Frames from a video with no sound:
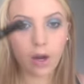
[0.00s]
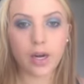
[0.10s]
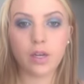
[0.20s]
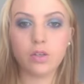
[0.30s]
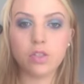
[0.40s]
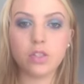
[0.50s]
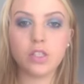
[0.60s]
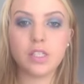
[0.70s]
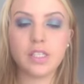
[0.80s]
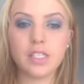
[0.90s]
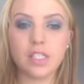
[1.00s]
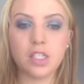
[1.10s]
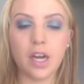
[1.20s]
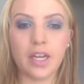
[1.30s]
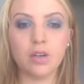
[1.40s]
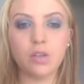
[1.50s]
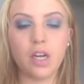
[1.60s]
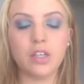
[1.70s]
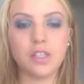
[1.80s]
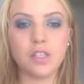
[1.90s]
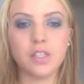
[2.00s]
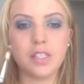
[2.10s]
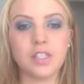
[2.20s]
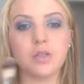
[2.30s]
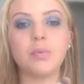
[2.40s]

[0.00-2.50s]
and I also use this. I also use this to